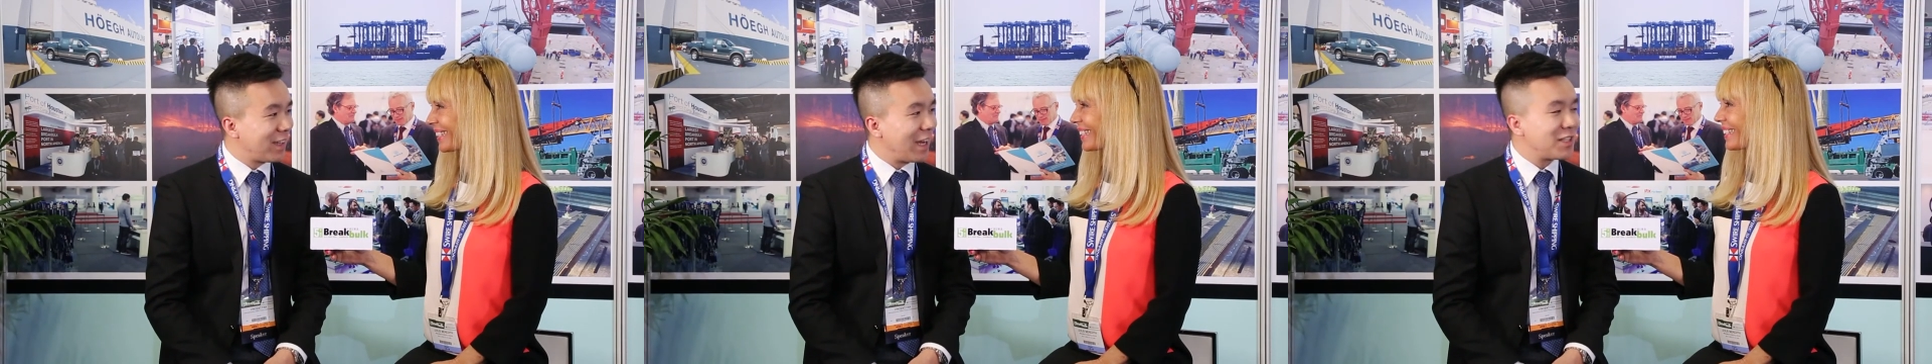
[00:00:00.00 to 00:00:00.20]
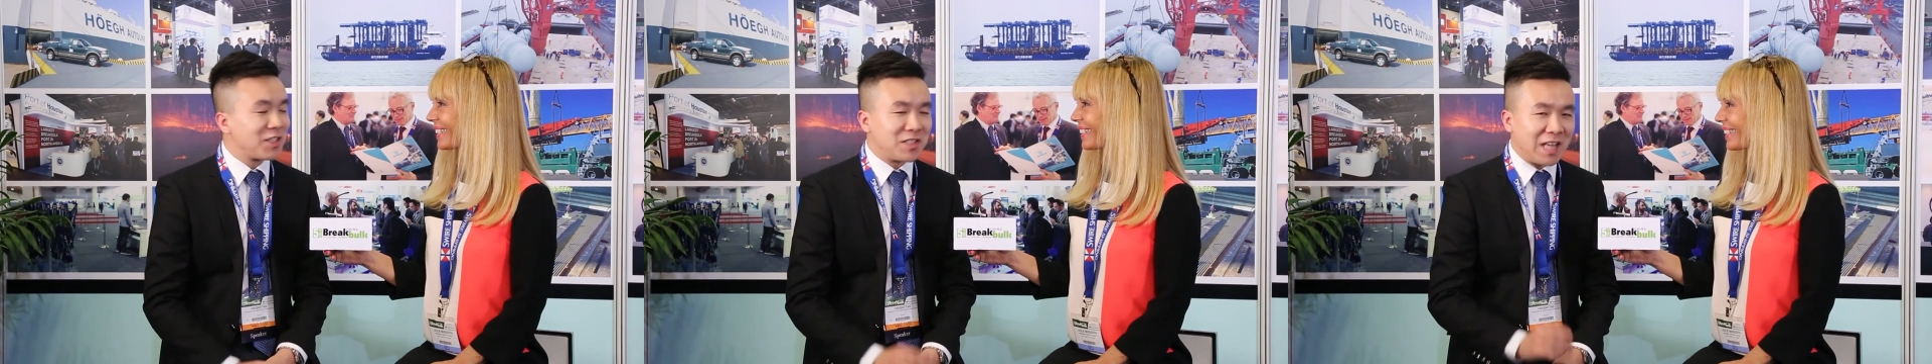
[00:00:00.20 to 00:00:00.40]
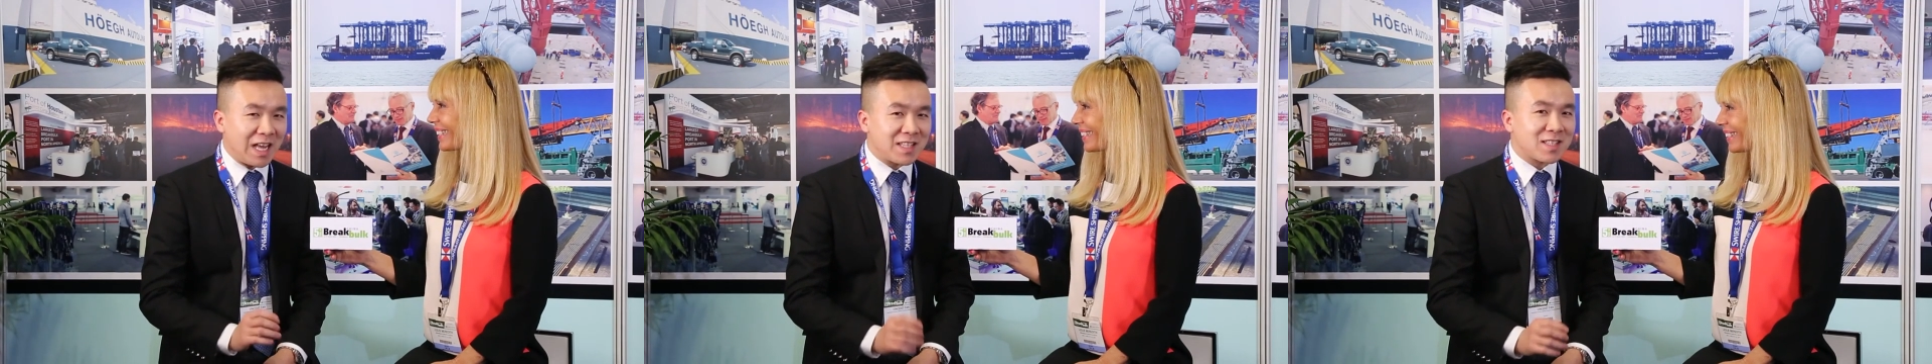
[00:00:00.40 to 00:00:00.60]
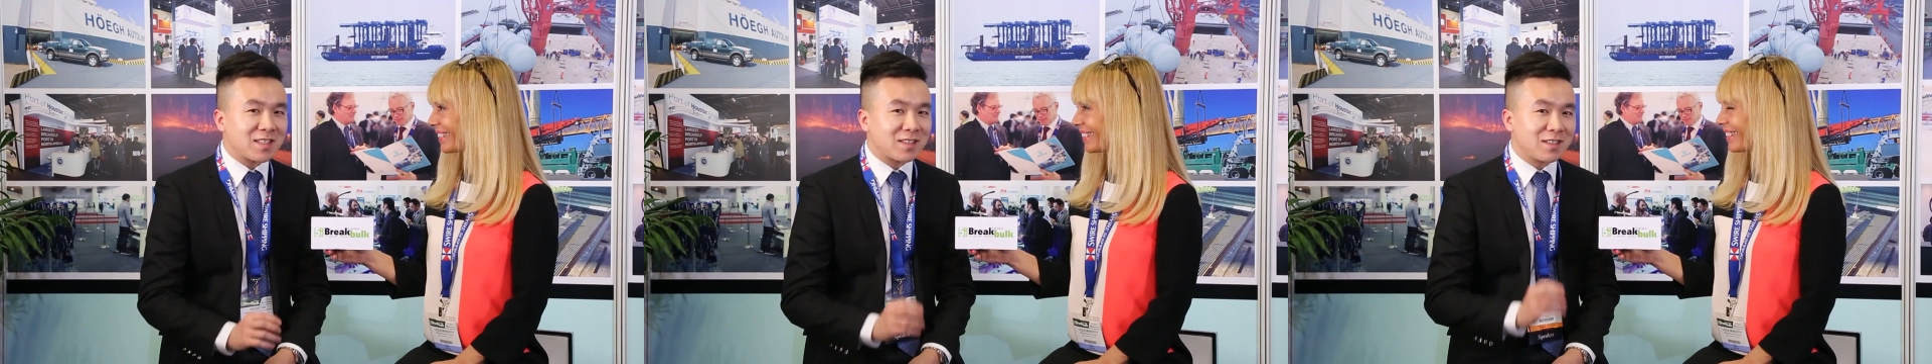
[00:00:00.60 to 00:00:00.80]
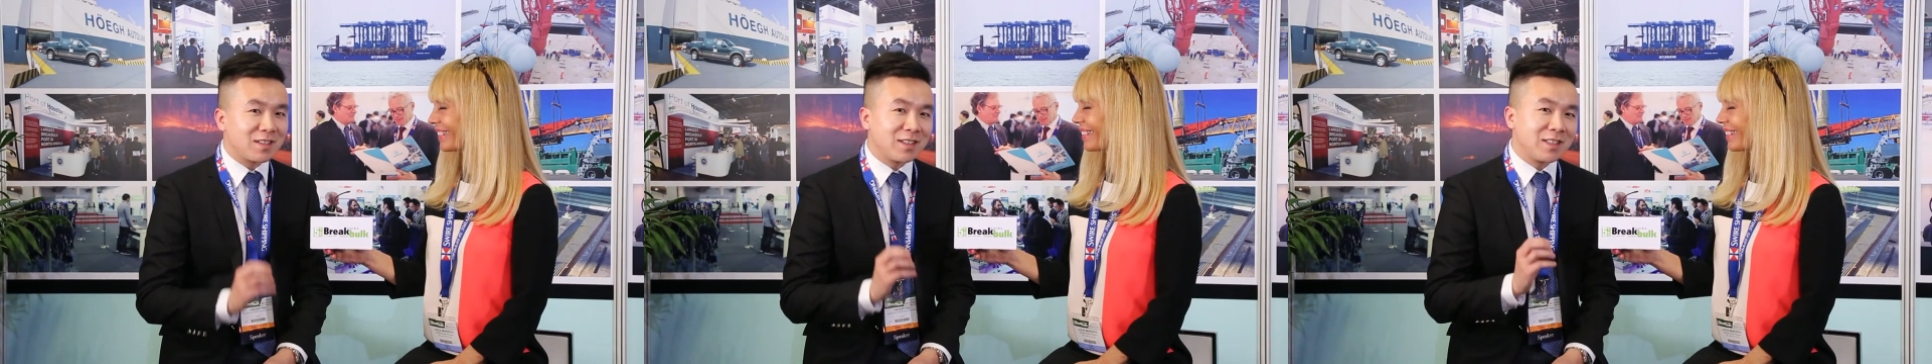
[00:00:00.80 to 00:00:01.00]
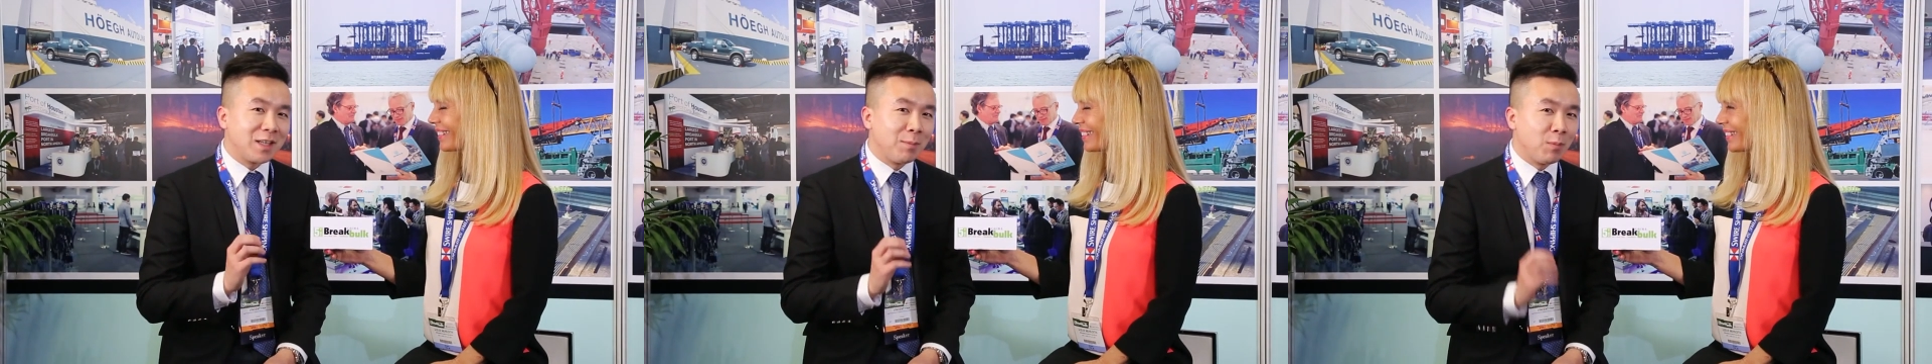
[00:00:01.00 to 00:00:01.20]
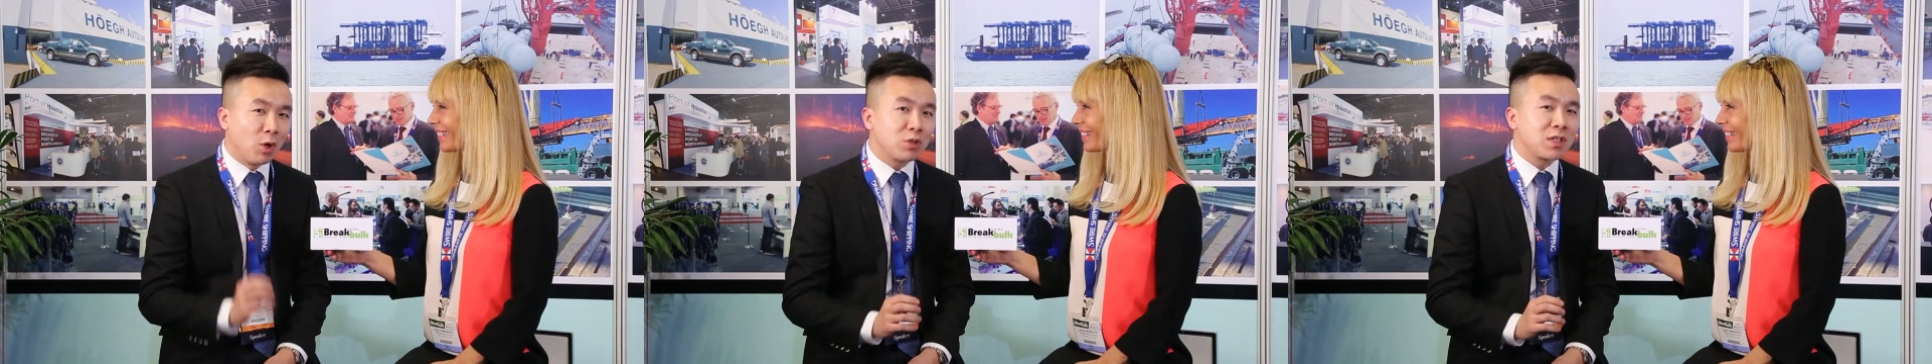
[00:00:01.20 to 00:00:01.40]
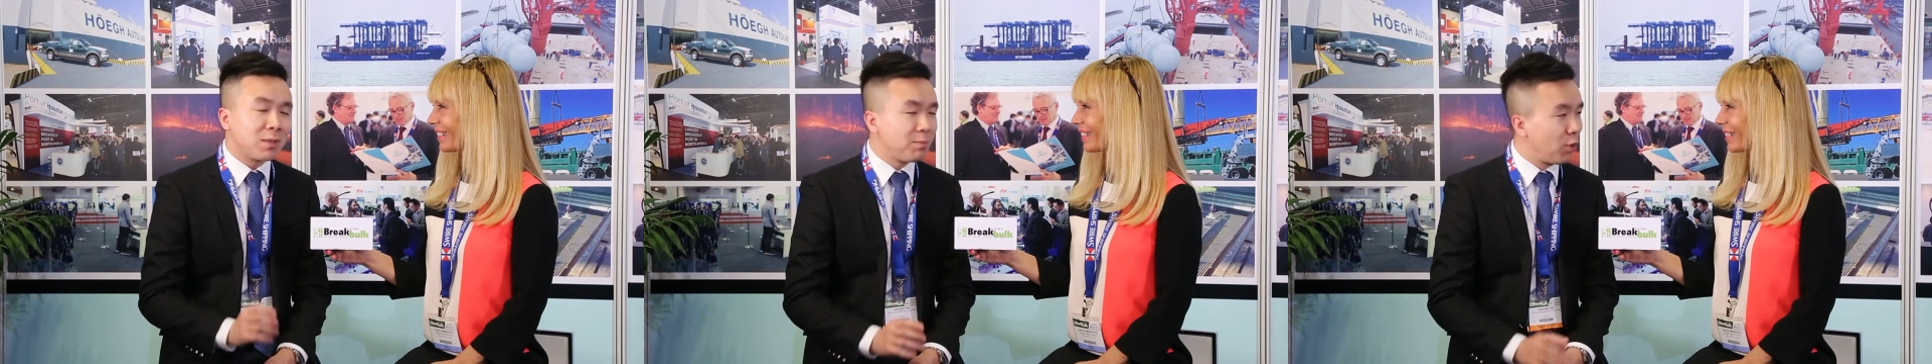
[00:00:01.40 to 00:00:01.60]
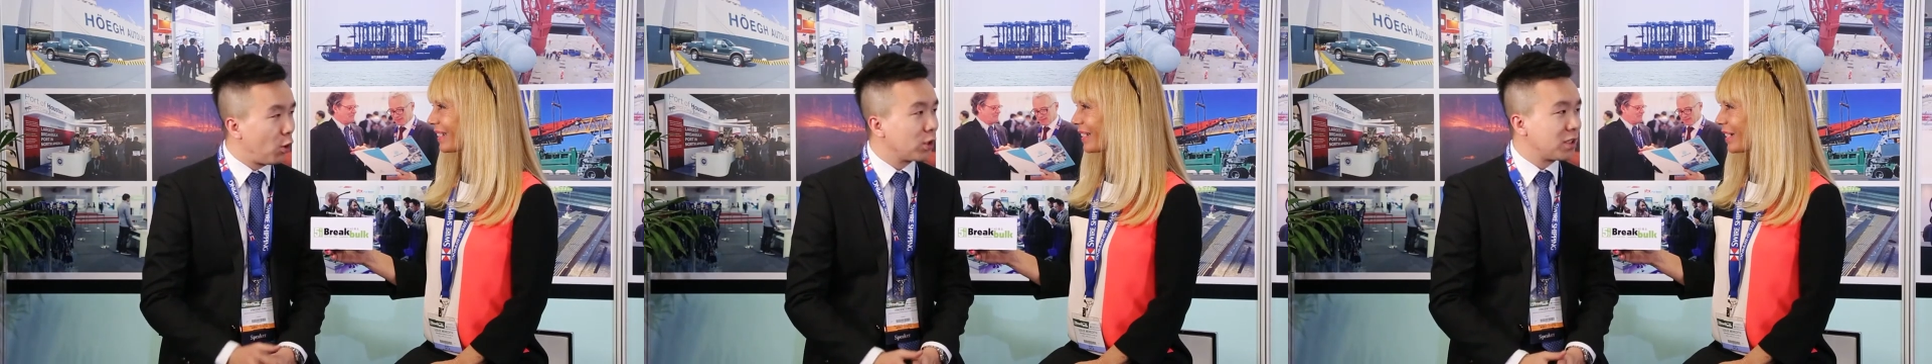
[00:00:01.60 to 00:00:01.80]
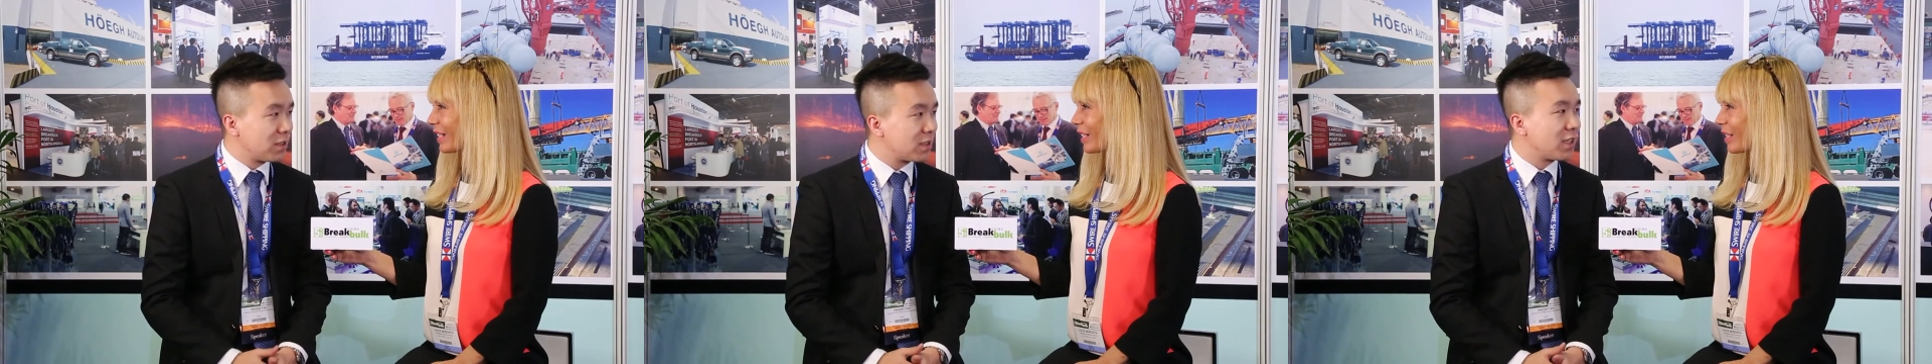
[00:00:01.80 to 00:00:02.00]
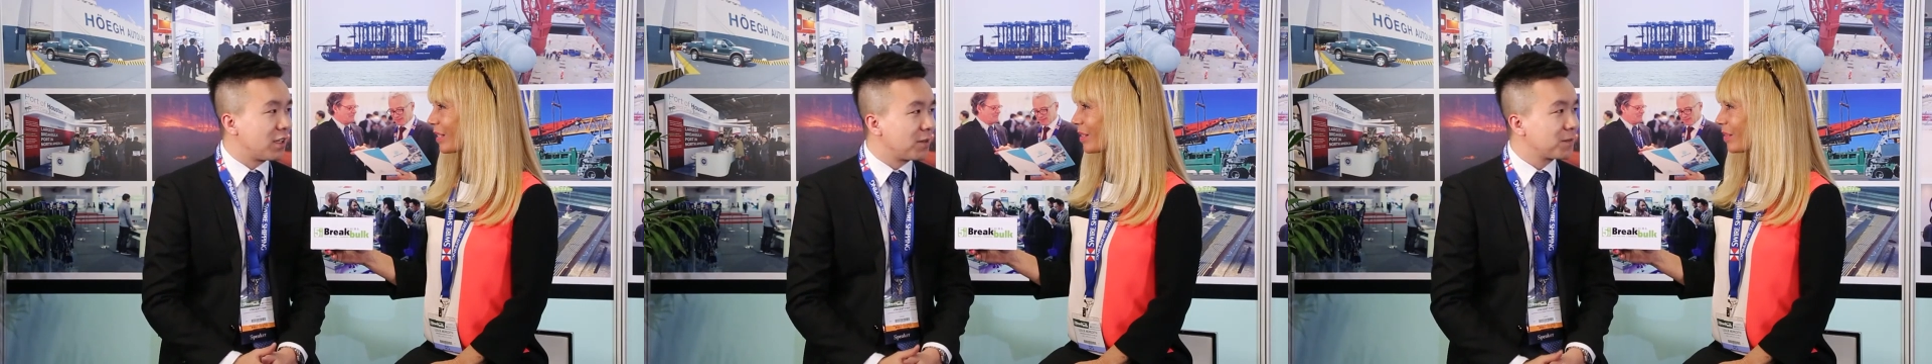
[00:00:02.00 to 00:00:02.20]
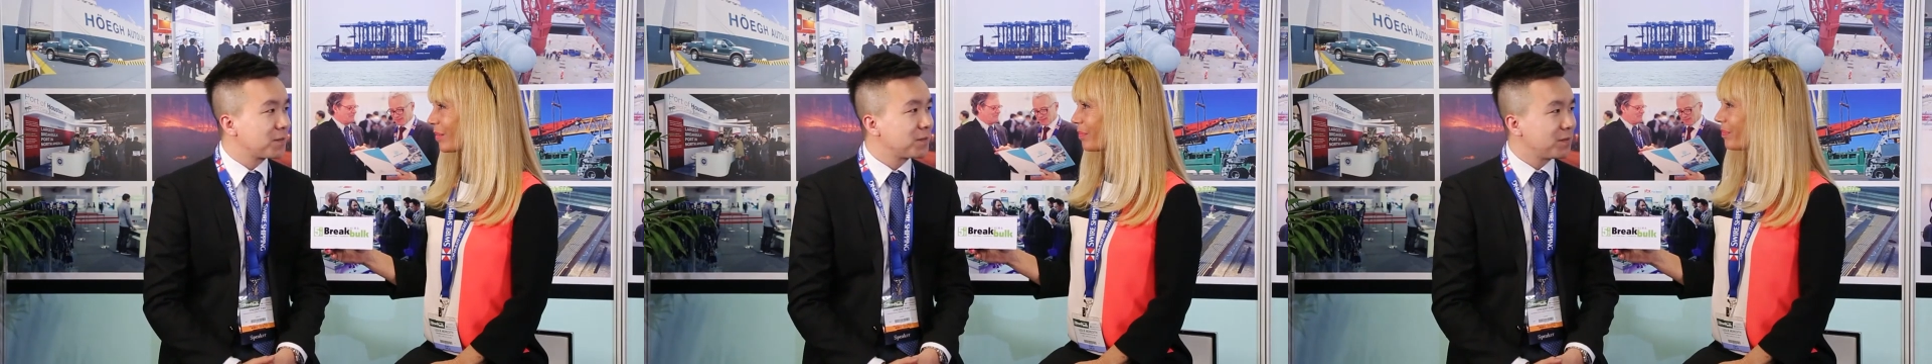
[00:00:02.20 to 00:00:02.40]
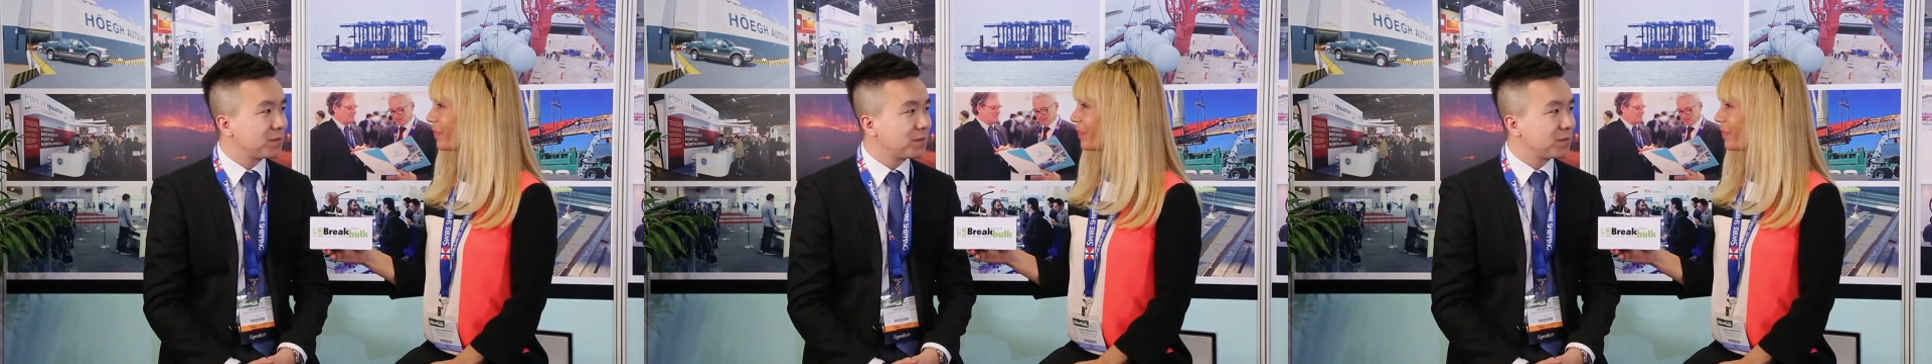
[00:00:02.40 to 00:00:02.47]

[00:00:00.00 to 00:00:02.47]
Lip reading: I think that's the most important thing.